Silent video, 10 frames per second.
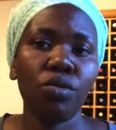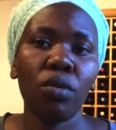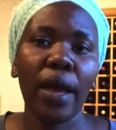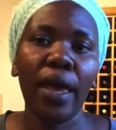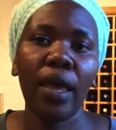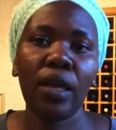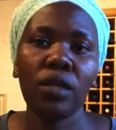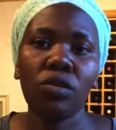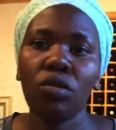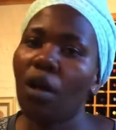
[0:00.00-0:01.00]
I
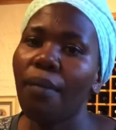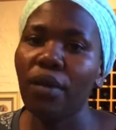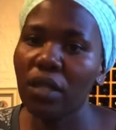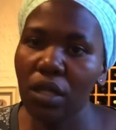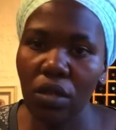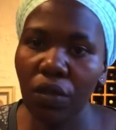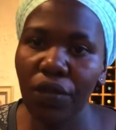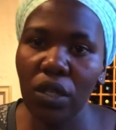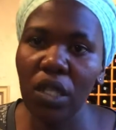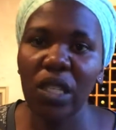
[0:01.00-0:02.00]
can talk about it. Of
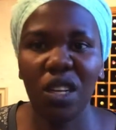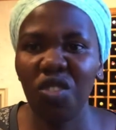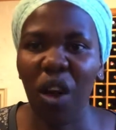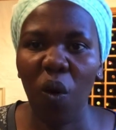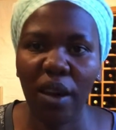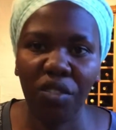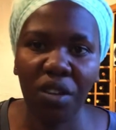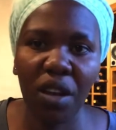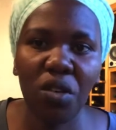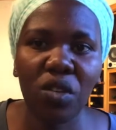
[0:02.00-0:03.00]
course, ndine zvakawanda
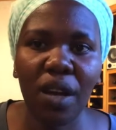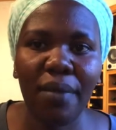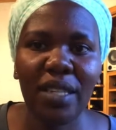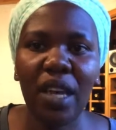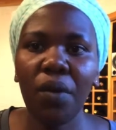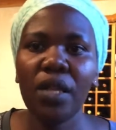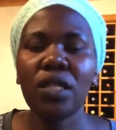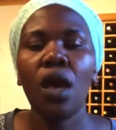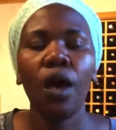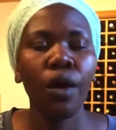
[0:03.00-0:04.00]
zvandaida kutaura, but anyways,
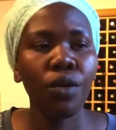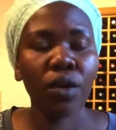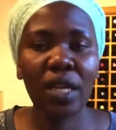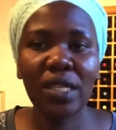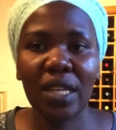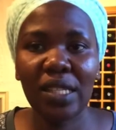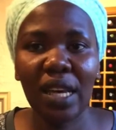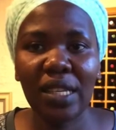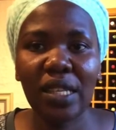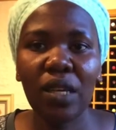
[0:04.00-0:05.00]
you can just
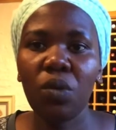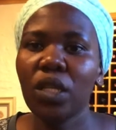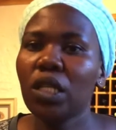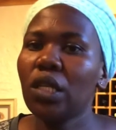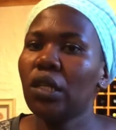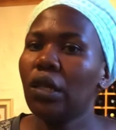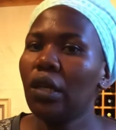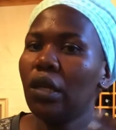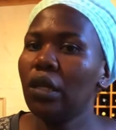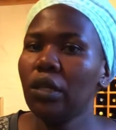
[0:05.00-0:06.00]
ask a question,
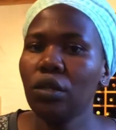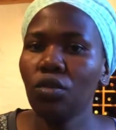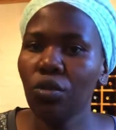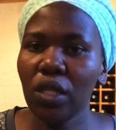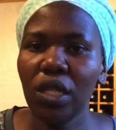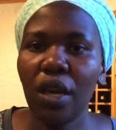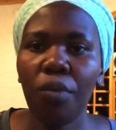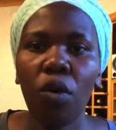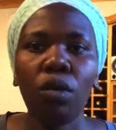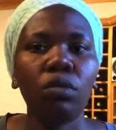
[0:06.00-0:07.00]
then could
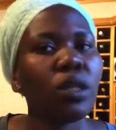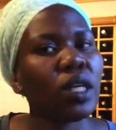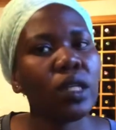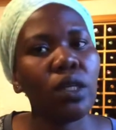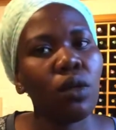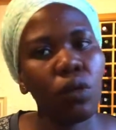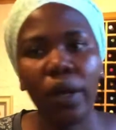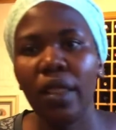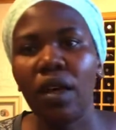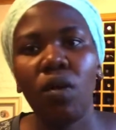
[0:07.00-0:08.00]
DM kwangu, then
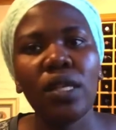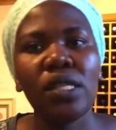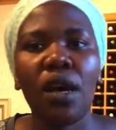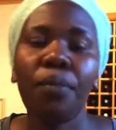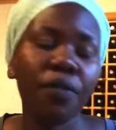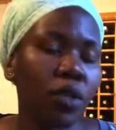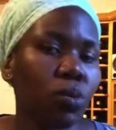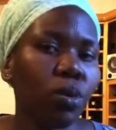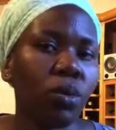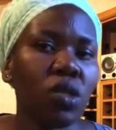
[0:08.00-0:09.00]
whether WhatsApp,
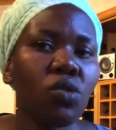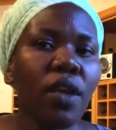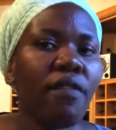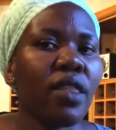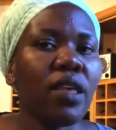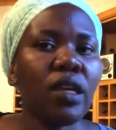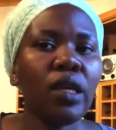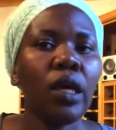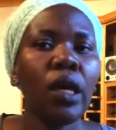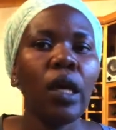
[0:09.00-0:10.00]
Facebook, whatsoever,
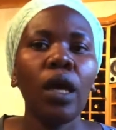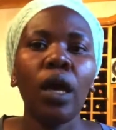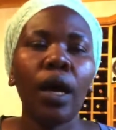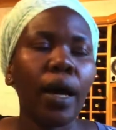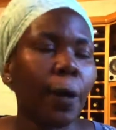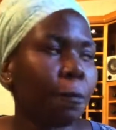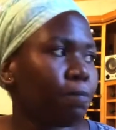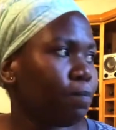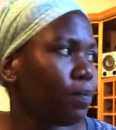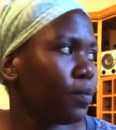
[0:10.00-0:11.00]
then
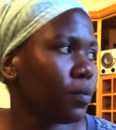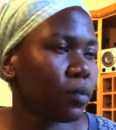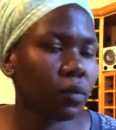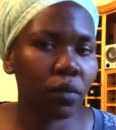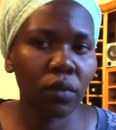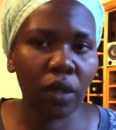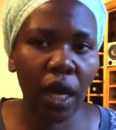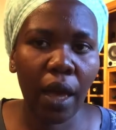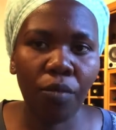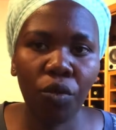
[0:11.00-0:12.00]

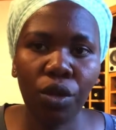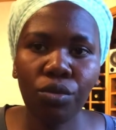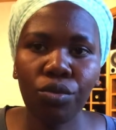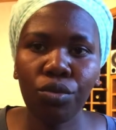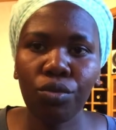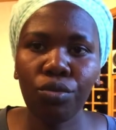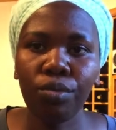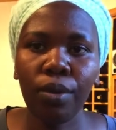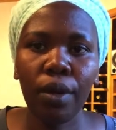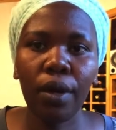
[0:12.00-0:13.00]
I'm going to
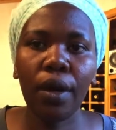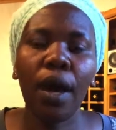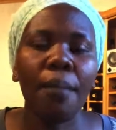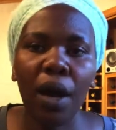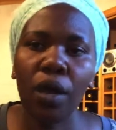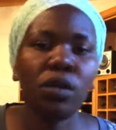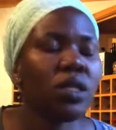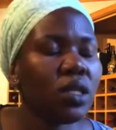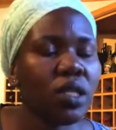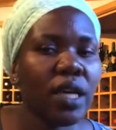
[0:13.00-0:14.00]
come
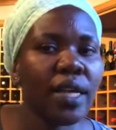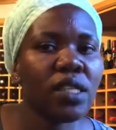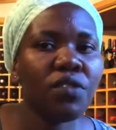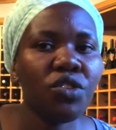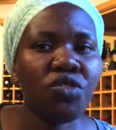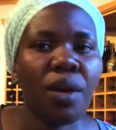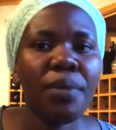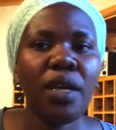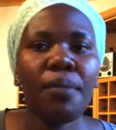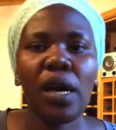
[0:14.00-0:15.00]
around and answer to
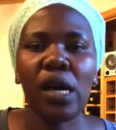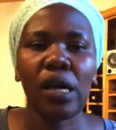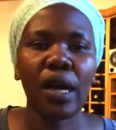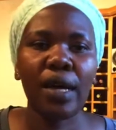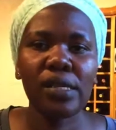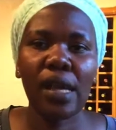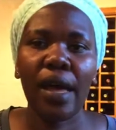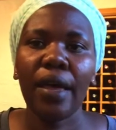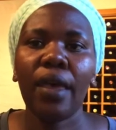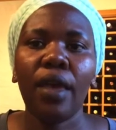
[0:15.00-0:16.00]
some name ask
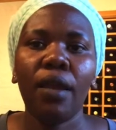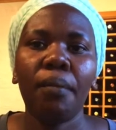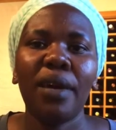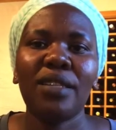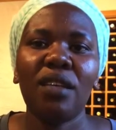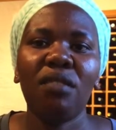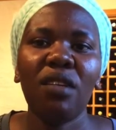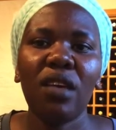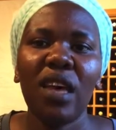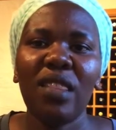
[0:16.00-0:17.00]
her again. But I think yeah,